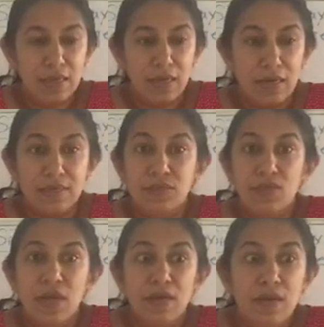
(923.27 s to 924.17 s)
a
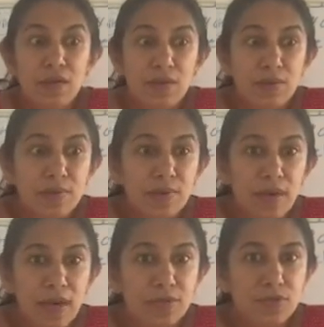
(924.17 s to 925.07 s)
struggle you
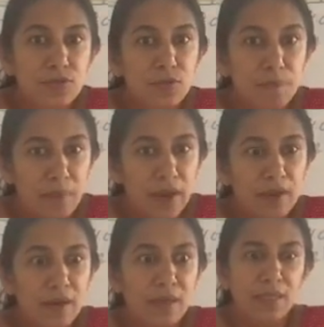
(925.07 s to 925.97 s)
create through pen
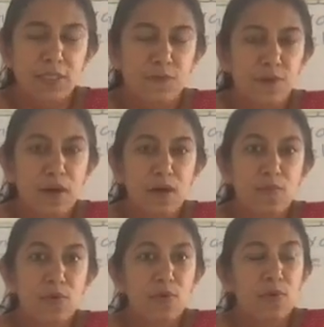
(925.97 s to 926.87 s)
is far
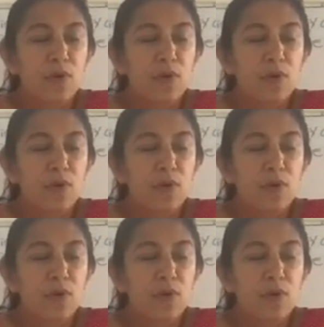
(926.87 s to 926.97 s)
more